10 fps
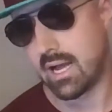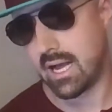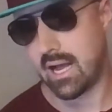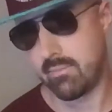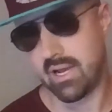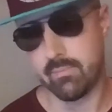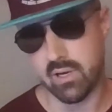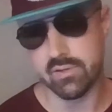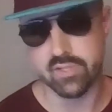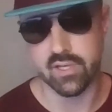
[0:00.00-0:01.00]
I might
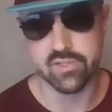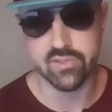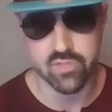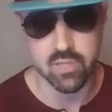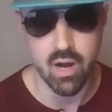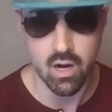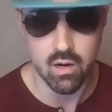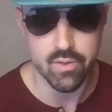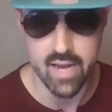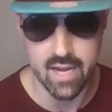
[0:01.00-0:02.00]
post this tomorrow
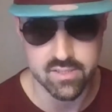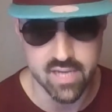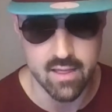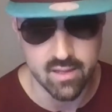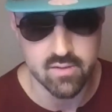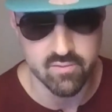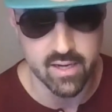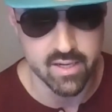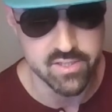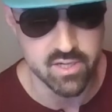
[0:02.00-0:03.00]
or the next day. I think the
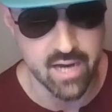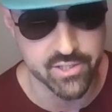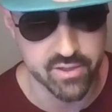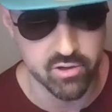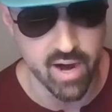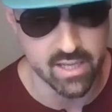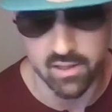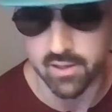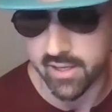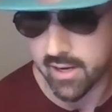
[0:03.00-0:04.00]
Vikings are actually a great look here.